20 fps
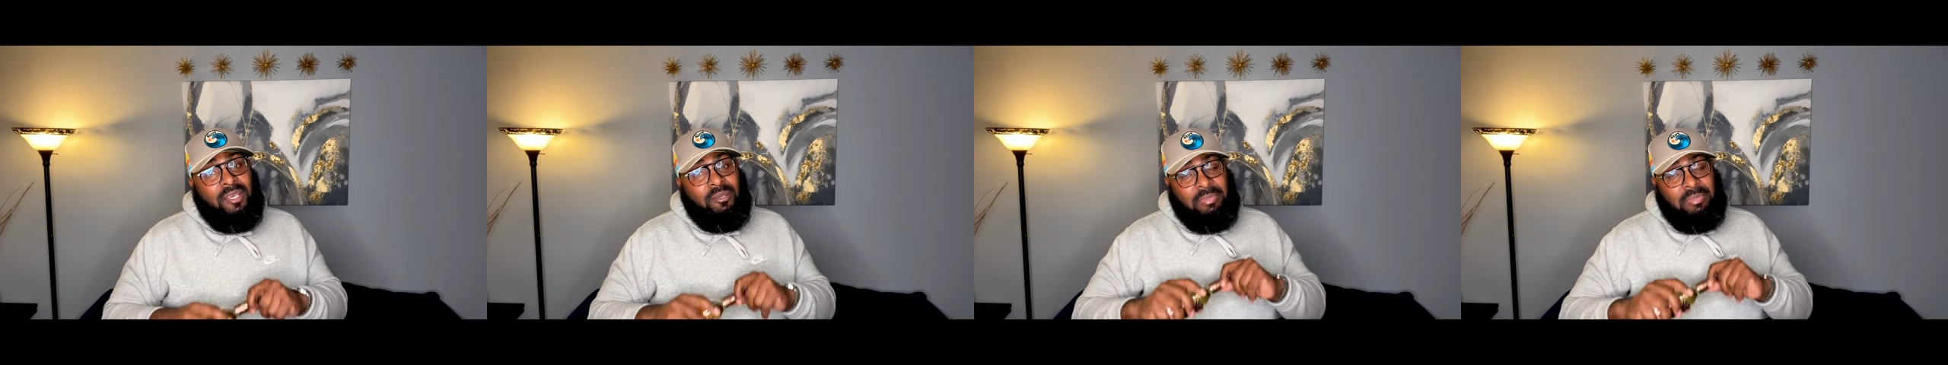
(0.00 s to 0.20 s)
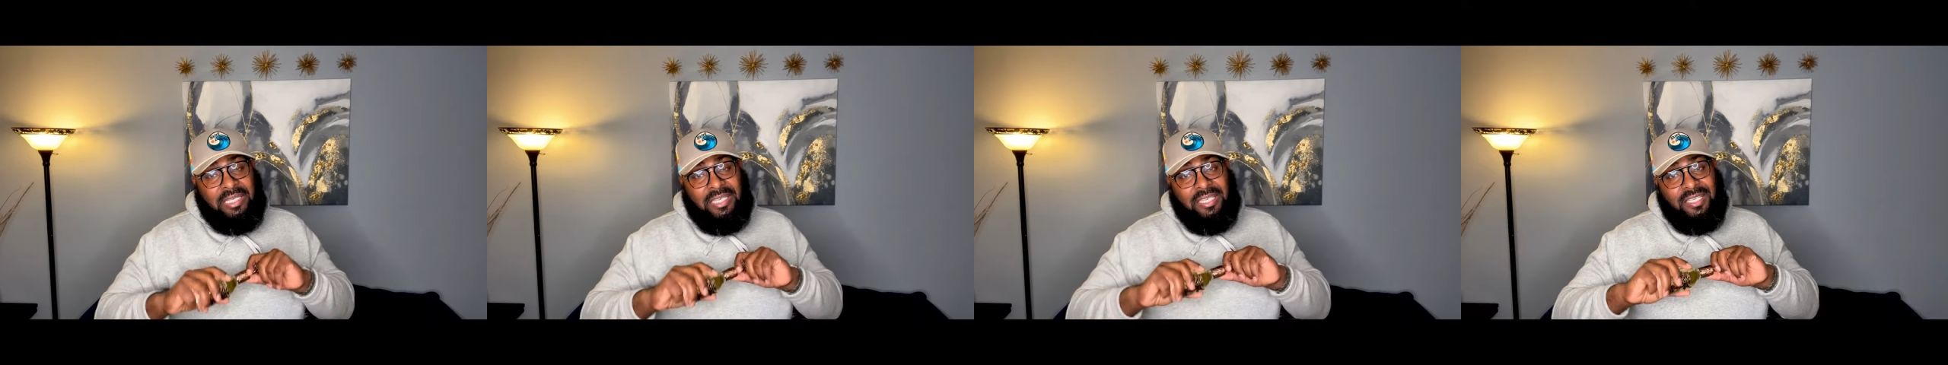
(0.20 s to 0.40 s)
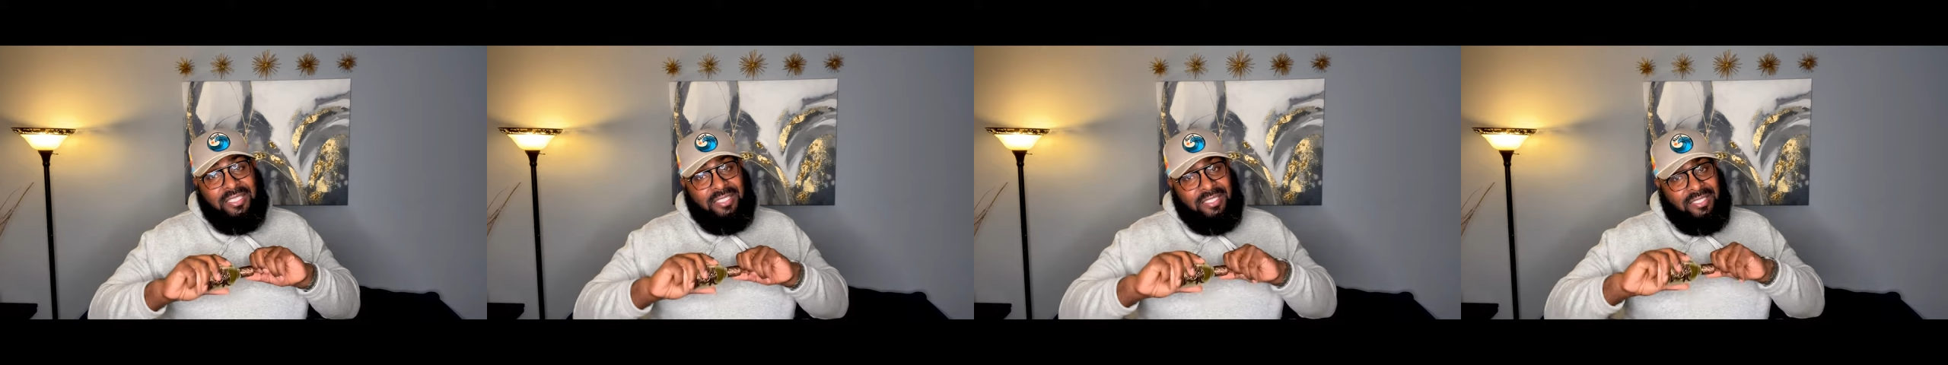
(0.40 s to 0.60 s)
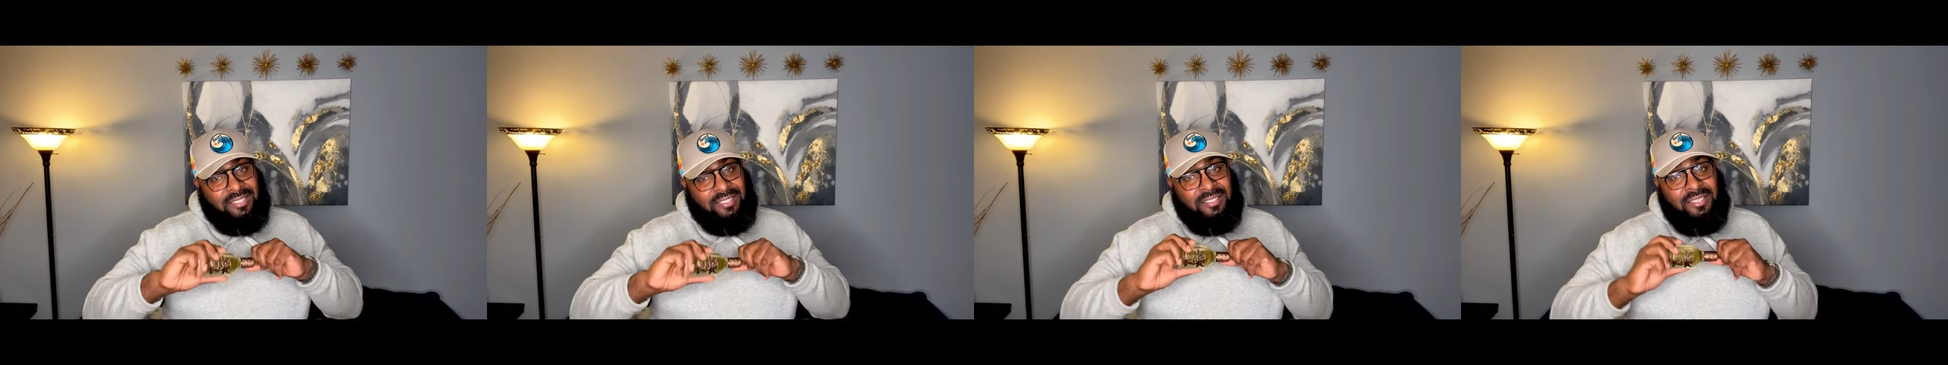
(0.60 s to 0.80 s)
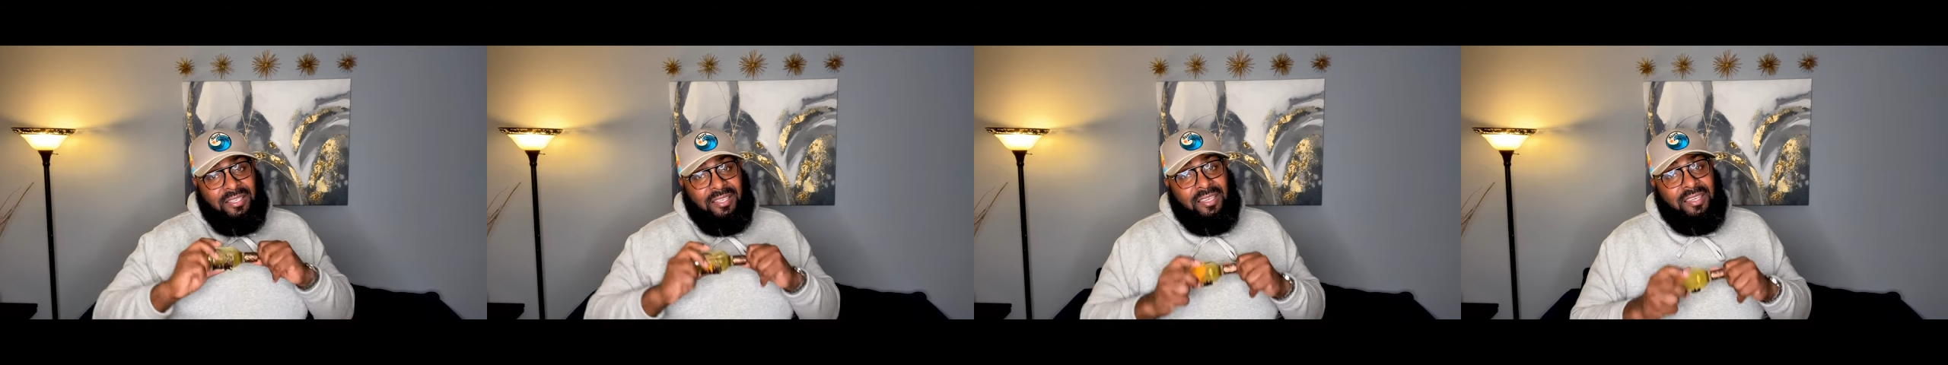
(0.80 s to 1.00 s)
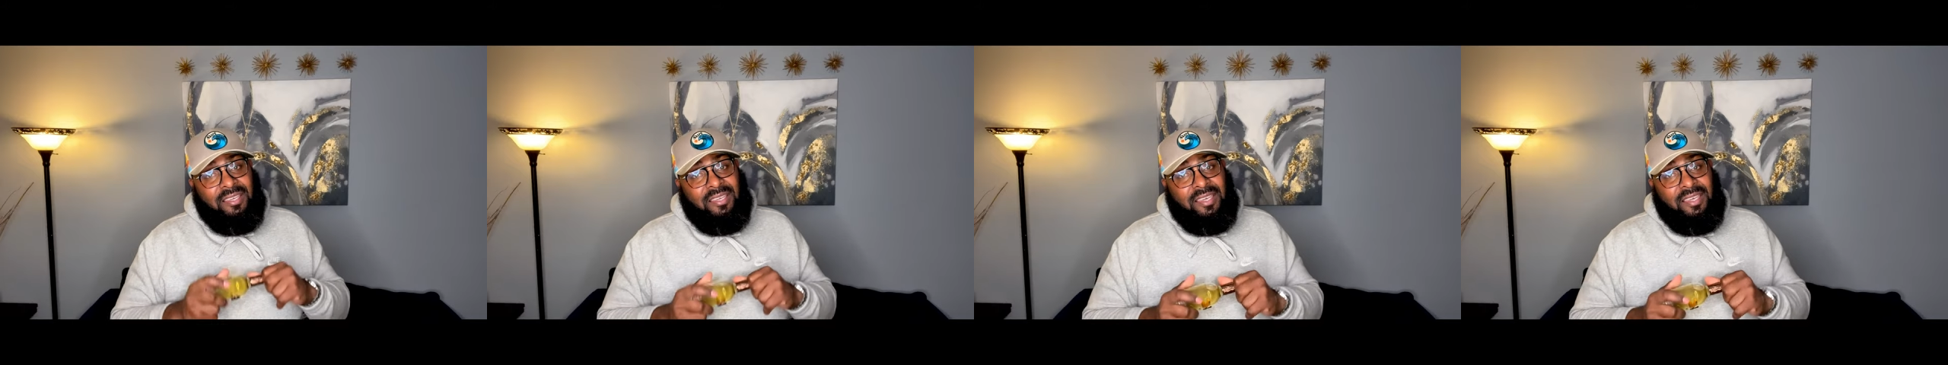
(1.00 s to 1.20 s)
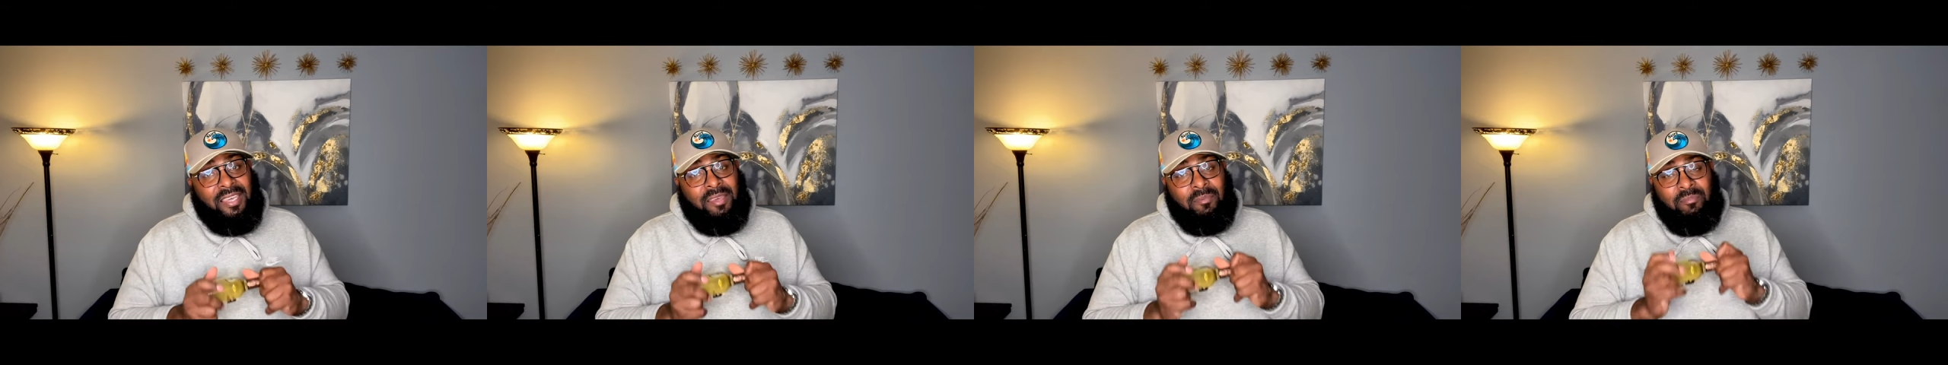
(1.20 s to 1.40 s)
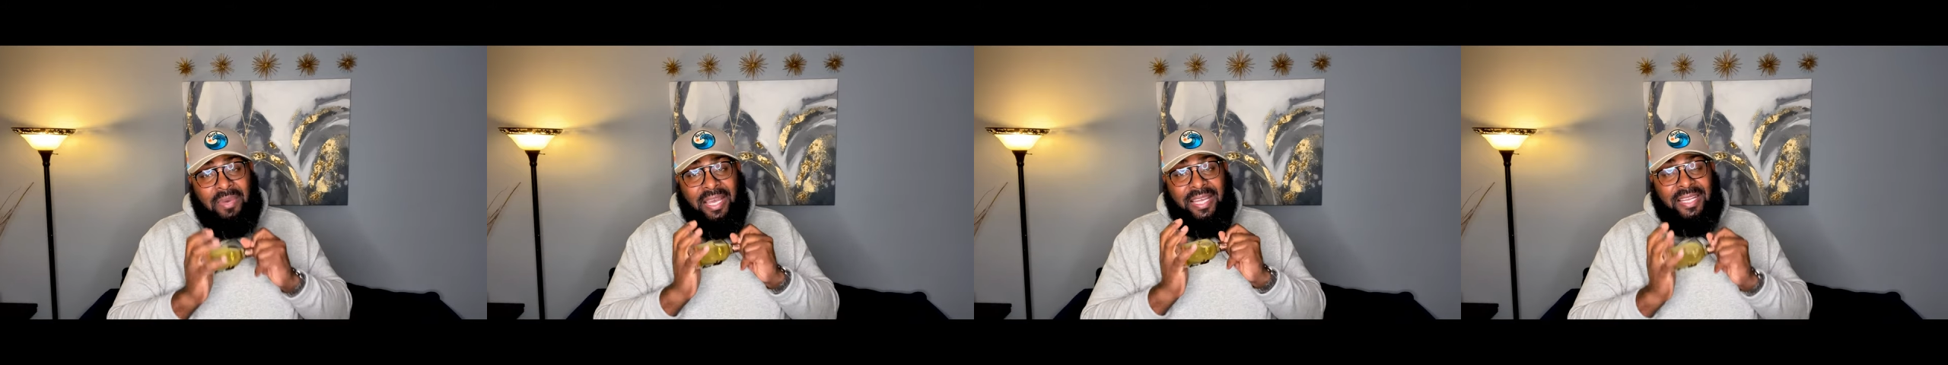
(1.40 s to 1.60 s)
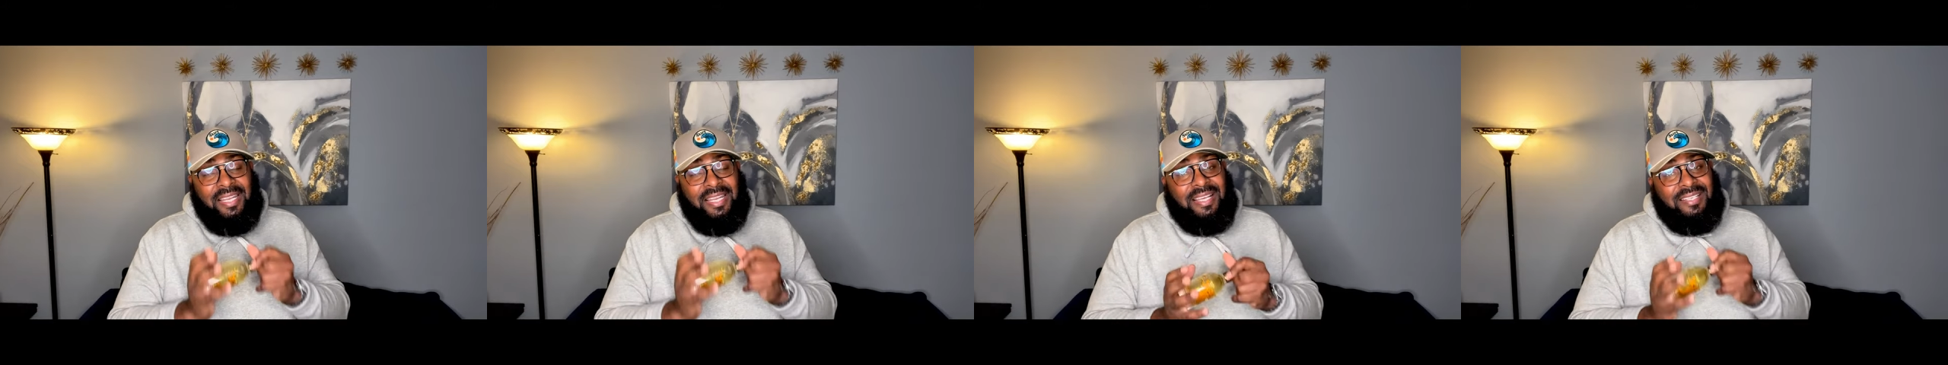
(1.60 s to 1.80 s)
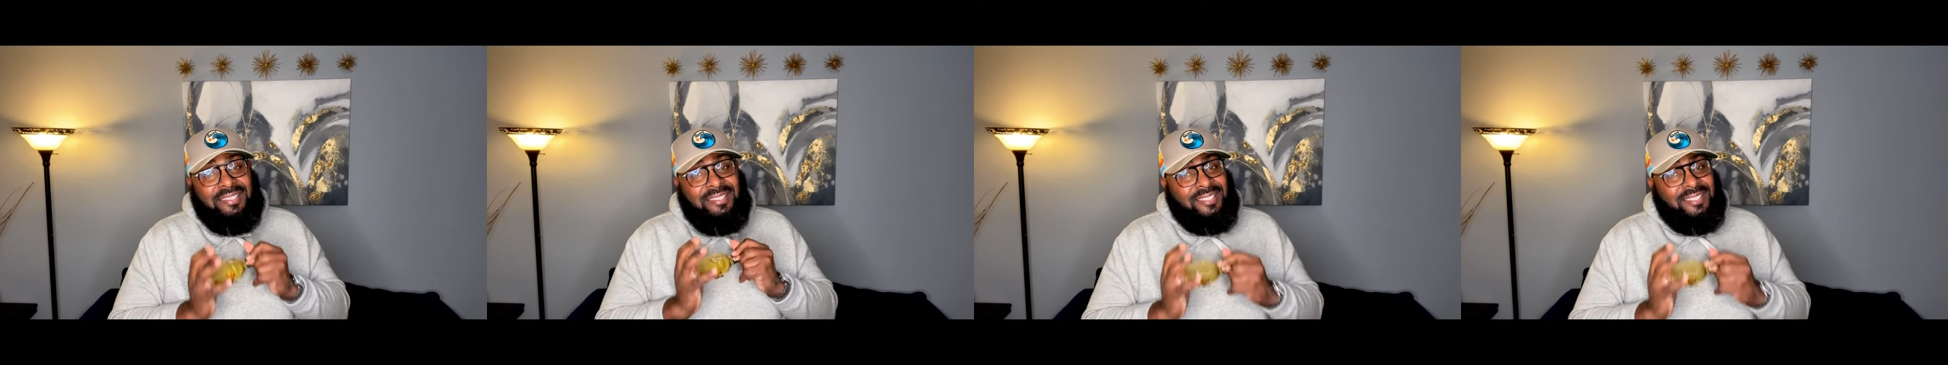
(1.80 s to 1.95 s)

because it might not